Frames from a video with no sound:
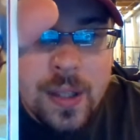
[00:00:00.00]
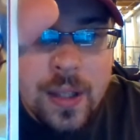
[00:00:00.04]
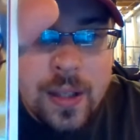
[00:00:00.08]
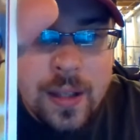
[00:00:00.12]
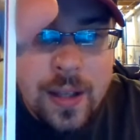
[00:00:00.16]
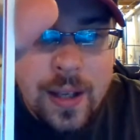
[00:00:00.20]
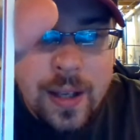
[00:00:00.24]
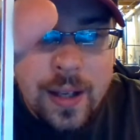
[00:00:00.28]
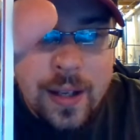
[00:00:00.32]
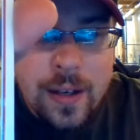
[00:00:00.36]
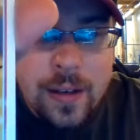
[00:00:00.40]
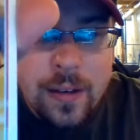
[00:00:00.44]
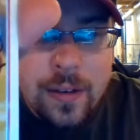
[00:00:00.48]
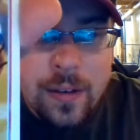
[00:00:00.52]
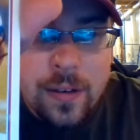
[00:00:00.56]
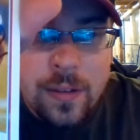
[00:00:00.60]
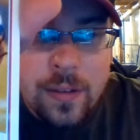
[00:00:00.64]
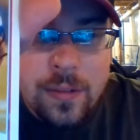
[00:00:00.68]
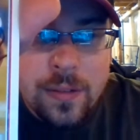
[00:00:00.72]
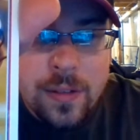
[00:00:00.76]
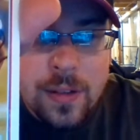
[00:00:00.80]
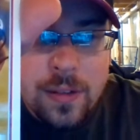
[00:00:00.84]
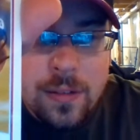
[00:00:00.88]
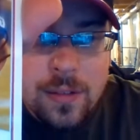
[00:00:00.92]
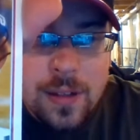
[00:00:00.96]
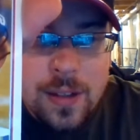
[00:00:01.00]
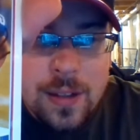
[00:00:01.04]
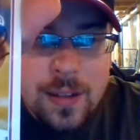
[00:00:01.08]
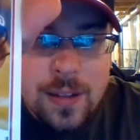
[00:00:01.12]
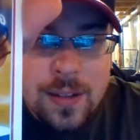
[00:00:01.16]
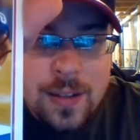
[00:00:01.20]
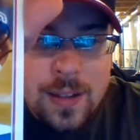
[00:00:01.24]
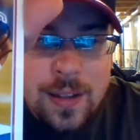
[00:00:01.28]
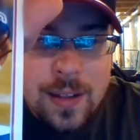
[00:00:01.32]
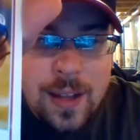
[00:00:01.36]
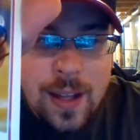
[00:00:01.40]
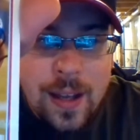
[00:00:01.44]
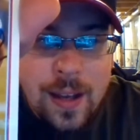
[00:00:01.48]
know if you can
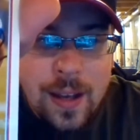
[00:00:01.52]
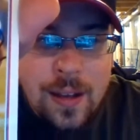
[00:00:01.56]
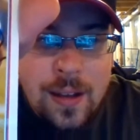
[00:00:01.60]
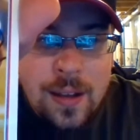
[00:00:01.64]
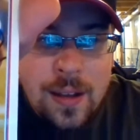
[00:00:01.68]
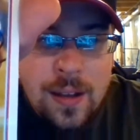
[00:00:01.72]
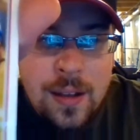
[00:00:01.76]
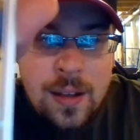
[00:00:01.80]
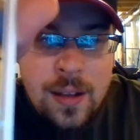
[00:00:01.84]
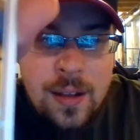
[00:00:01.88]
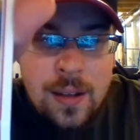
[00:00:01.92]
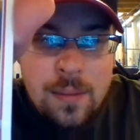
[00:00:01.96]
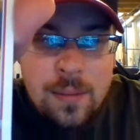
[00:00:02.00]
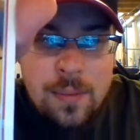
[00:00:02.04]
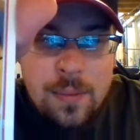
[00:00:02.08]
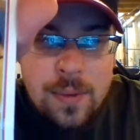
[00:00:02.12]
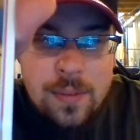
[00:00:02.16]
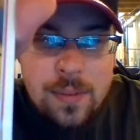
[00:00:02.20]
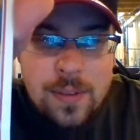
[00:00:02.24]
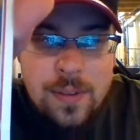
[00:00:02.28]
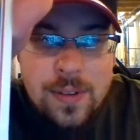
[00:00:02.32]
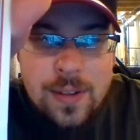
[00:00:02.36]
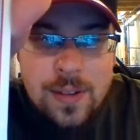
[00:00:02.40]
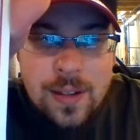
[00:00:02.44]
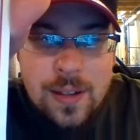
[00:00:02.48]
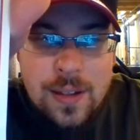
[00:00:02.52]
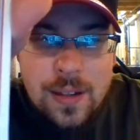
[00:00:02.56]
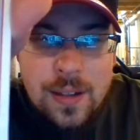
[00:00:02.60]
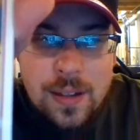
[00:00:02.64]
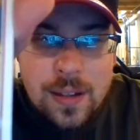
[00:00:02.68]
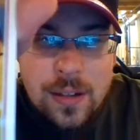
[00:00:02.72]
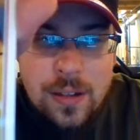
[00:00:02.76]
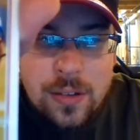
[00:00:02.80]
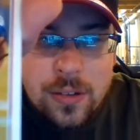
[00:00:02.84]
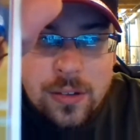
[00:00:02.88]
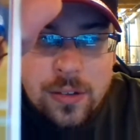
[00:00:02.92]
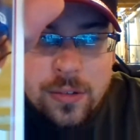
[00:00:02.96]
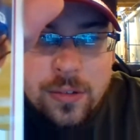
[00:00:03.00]
see that, but if you see the little
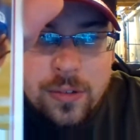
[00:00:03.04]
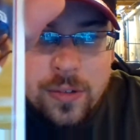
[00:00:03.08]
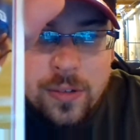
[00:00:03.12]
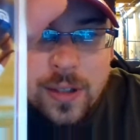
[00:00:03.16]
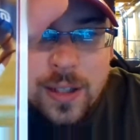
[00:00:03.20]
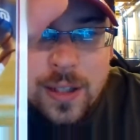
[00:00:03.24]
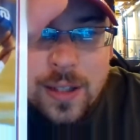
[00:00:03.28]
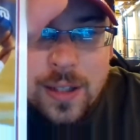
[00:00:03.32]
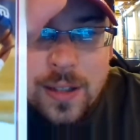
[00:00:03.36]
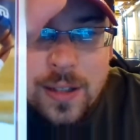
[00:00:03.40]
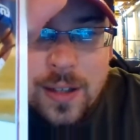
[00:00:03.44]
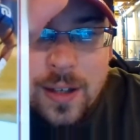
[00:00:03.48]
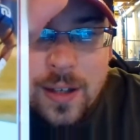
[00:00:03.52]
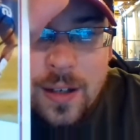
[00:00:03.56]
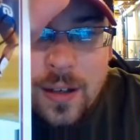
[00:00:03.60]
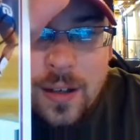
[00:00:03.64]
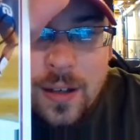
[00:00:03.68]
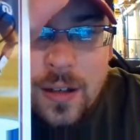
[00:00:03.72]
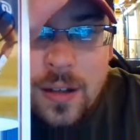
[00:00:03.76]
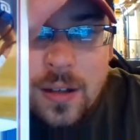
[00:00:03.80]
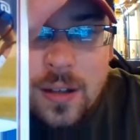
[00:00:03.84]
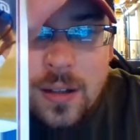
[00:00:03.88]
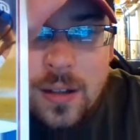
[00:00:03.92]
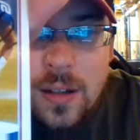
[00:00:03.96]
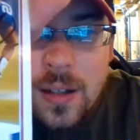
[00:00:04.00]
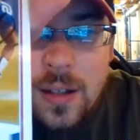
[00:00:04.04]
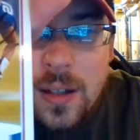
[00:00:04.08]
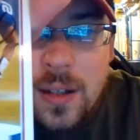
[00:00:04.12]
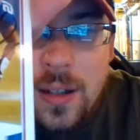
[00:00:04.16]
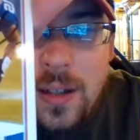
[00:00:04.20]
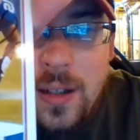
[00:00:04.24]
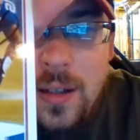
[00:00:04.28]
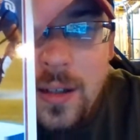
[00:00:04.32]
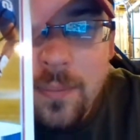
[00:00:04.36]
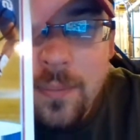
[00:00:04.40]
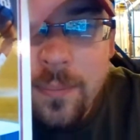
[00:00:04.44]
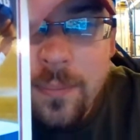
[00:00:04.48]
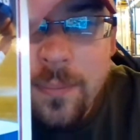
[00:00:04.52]
streak there,
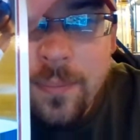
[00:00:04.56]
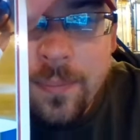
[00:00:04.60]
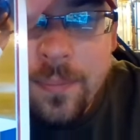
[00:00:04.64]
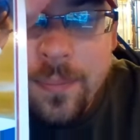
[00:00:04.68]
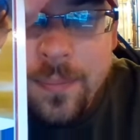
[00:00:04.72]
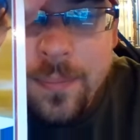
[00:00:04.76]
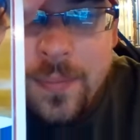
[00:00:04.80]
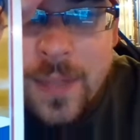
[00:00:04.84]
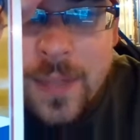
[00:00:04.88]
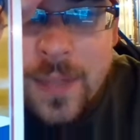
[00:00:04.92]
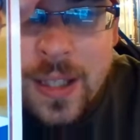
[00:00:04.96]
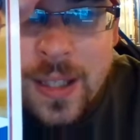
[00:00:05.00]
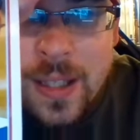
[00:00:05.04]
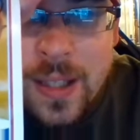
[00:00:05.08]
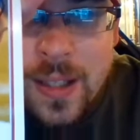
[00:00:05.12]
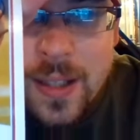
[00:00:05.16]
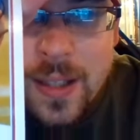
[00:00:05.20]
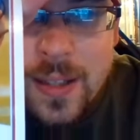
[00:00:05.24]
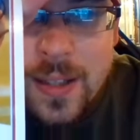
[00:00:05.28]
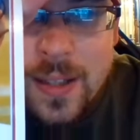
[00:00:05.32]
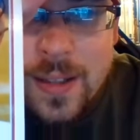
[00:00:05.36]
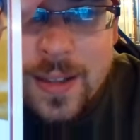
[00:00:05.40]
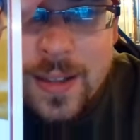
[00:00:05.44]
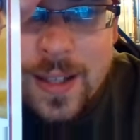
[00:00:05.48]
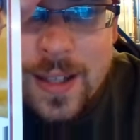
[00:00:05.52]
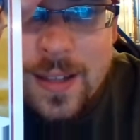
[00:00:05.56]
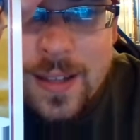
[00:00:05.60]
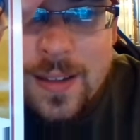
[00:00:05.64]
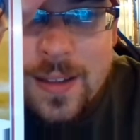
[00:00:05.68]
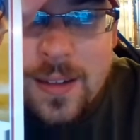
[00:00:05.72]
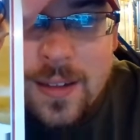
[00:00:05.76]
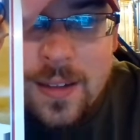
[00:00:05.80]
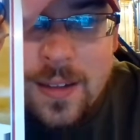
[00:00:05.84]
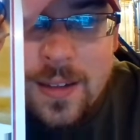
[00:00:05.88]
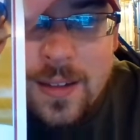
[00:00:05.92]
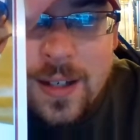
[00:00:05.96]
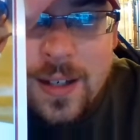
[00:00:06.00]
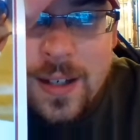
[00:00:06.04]
um, that's
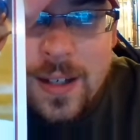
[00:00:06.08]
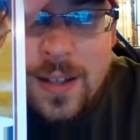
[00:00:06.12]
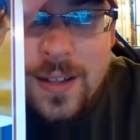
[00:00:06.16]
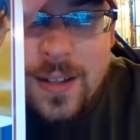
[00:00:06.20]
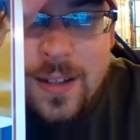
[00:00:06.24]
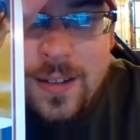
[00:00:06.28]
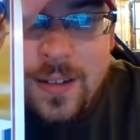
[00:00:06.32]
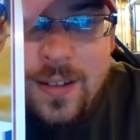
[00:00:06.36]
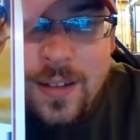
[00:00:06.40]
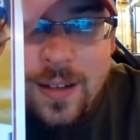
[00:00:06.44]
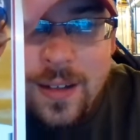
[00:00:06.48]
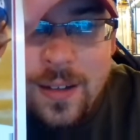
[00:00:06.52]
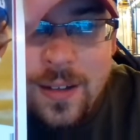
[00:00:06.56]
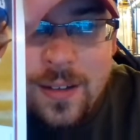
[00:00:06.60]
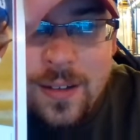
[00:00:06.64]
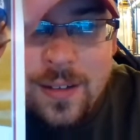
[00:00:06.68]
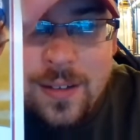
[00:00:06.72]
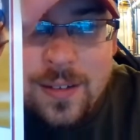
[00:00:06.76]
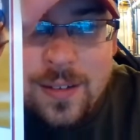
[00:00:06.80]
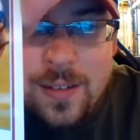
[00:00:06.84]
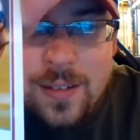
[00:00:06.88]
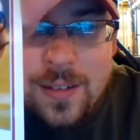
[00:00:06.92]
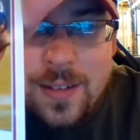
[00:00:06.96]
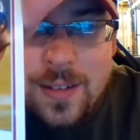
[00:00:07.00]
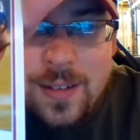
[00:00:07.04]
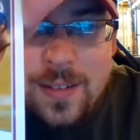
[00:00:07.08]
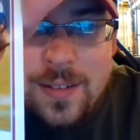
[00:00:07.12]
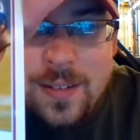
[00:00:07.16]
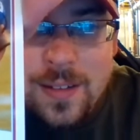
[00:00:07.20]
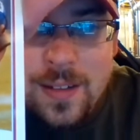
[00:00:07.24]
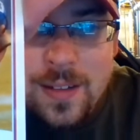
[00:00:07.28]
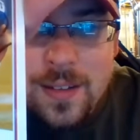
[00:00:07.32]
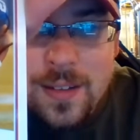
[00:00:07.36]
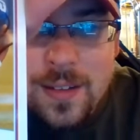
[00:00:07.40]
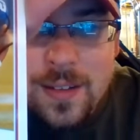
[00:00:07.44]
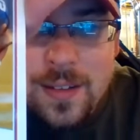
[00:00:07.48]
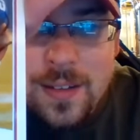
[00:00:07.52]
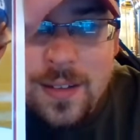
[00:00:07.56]
not good. It's because
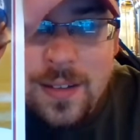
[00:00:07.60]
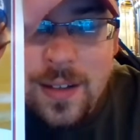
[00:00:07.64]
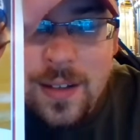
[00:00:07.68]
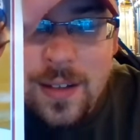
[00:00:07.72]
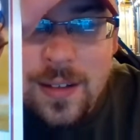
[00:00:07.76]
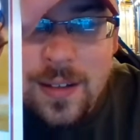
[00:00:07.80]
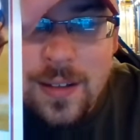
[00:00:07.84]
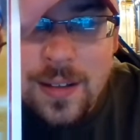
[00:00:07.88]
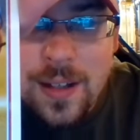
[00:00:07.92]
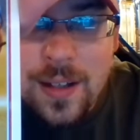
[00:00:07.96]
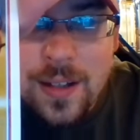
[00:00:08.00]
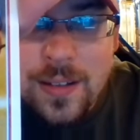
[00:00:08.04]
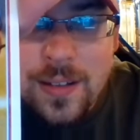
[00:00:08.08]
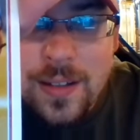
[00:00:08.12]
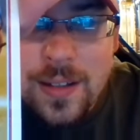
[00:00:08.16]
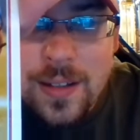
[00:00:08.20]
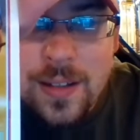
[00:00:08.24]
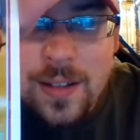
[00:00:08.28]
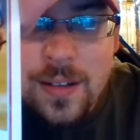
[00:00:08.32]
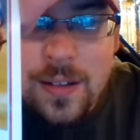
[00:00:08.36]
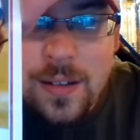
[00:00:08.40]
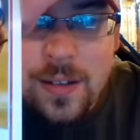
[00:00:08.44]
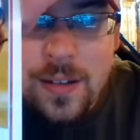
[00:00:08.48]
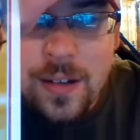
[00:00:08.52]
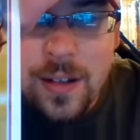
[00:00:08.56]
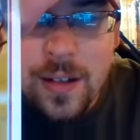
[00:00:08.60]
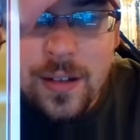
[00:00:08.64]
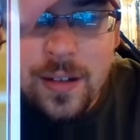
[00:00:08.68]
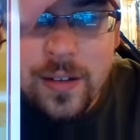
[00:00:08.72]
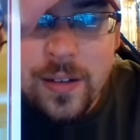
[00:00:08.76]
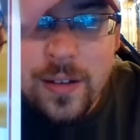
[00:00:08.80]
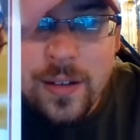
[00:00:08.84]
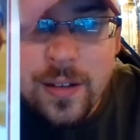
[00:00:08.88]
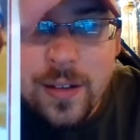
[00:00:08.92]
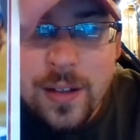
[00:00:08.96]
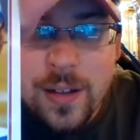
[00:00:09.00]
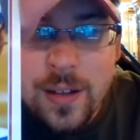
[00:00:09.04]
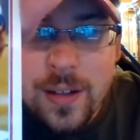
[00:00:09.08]
this is a glossy card,
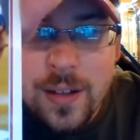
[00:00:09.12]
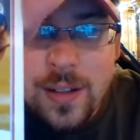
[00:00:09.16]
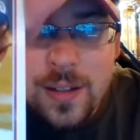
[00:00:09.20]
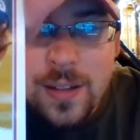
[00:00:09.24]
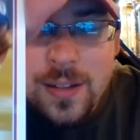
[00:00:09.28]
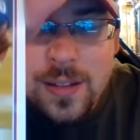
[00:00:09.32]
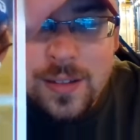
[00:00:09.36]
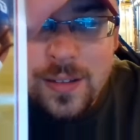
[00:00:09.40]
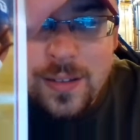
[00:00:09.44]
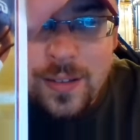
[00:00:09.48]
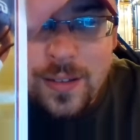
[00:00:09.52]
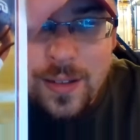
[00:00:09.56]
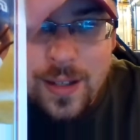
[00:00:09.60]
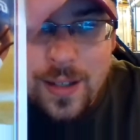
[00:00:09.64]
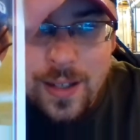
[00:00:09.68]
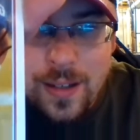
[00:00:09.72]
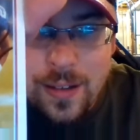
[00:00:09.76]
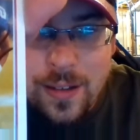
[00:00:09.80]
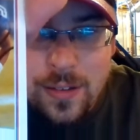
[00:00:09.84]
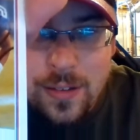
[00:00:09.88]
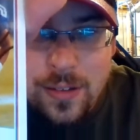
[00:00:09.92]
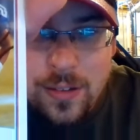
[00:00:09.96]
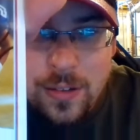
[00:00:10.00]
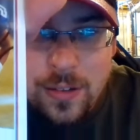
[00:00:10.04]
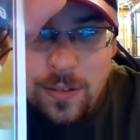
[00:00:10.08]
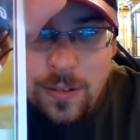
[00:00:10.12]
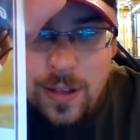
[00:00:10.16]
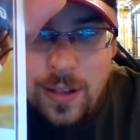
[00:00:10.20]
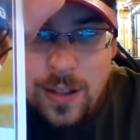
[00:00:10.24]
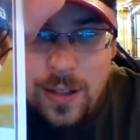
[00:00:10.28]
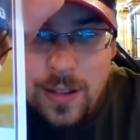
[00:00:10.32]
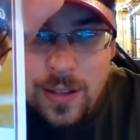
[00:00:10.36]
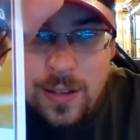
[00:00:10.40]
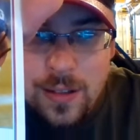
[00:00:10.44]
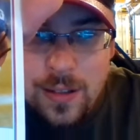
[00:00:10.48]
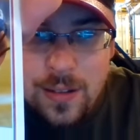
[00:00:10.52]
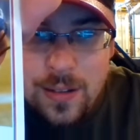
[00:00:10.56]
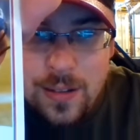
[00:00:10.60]
so it kind of
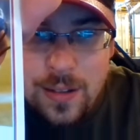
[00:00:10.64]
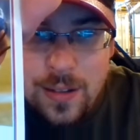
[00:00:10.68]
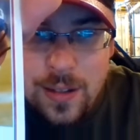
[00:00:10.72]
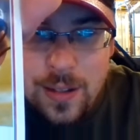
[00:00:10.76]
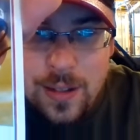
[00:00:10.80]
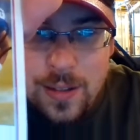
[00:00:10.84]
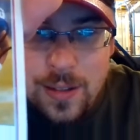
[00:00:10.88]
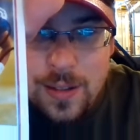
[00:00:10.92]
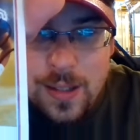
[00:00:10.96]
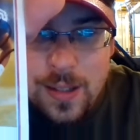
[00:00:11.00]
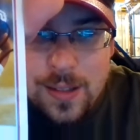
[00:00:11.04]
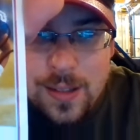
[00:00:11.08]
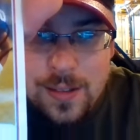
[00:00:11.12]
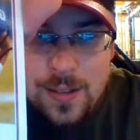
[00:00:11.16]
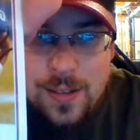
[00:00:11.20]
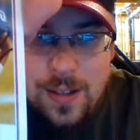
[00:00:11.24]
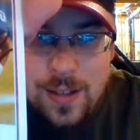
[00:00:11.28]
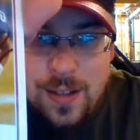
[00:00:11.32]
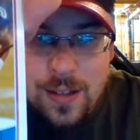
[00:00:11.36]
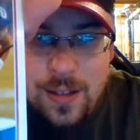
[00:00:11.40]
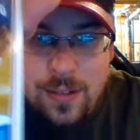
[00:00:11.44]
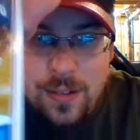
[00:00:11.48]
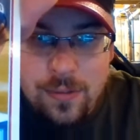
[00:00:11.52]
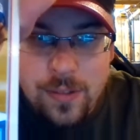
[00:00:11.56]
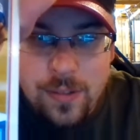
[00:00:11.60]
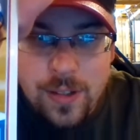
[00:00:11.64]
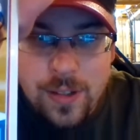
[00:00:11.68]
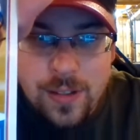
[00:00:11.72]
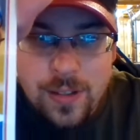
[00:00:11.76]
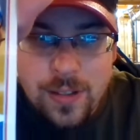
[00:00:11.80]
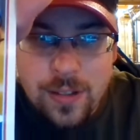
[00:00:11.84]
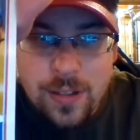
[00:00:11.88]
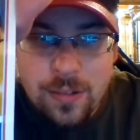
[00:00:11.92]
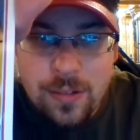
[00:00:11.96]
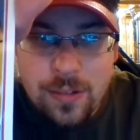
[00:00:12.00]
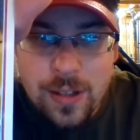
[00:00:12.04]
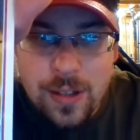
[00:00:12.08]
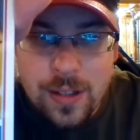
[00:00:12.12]
streaked, and that's kind of the risk you
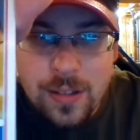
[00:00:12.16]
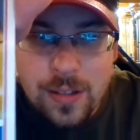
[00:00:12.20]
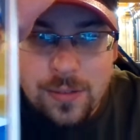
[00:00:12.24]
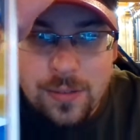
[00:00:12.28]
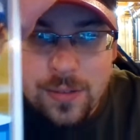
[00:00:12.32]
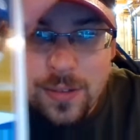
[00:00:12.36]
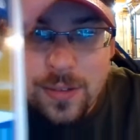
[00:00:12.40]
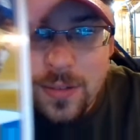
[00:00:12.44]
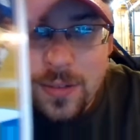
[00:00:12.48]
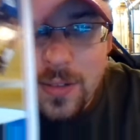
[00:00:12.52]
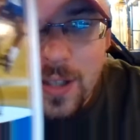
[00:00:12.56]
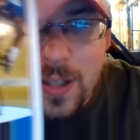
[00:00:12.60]
run if you send